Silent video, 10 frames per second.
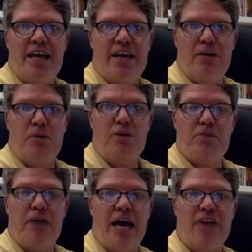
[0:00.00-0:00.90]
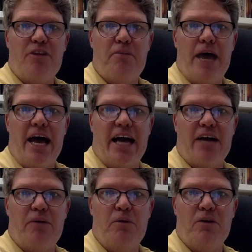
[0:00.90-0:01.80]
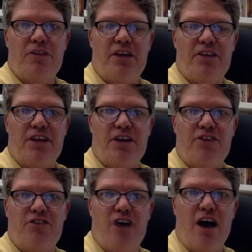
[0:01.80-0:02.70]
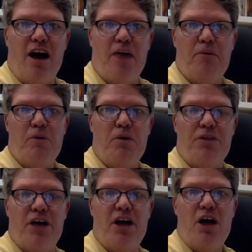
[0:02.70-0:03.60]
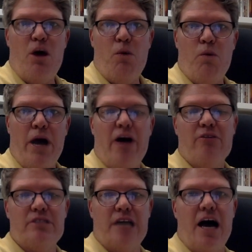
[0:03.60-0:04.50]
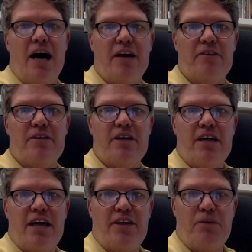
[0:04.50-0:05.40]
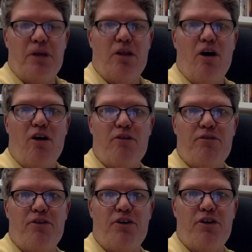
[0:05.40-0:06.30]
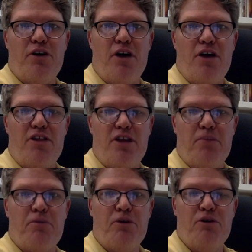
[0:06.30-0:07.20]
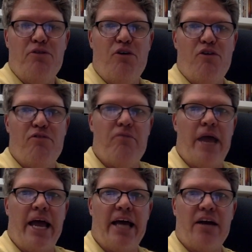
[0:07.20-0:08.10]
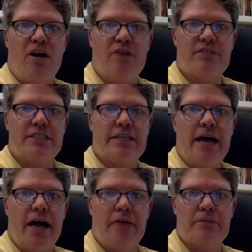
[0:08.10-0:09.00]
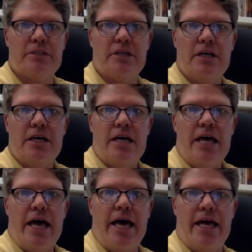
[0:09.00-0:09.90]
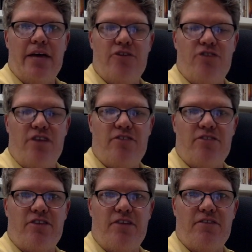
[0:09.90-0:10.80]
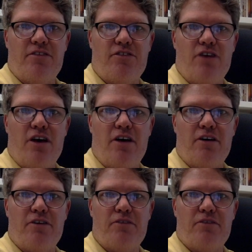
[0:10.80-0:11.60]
you know, we want the pat on the back, we want the, the good job, we want the well done. I think we long for uh, the approval of man oftentimes. And Jesus gives us uh,